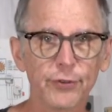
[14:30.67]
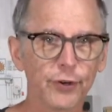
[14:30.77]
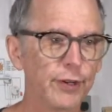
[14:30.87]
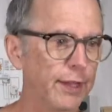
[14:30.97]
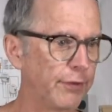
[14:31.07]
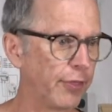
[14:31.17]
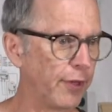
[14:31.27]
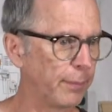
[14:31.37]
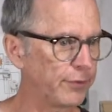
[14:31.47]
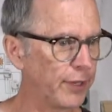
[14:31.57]
Be sure to give it a
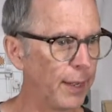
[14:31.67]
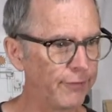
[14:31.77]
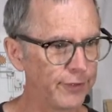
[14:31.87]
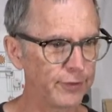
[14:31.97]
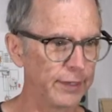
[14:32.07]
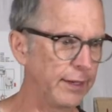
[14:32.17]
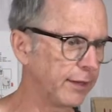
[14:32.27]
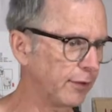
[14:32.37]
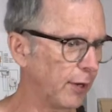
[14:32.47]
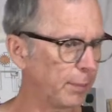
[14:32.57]
thumbs up. Visit
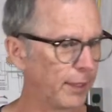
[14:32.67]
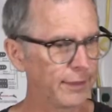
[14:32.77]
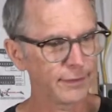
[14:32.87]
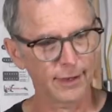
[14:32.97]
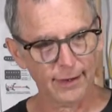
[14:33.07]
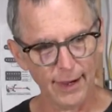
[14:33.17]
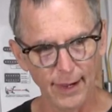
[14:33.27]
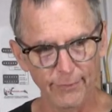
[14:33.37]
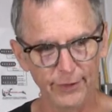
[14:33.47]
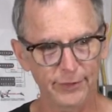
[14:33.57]
eguitarplans.com.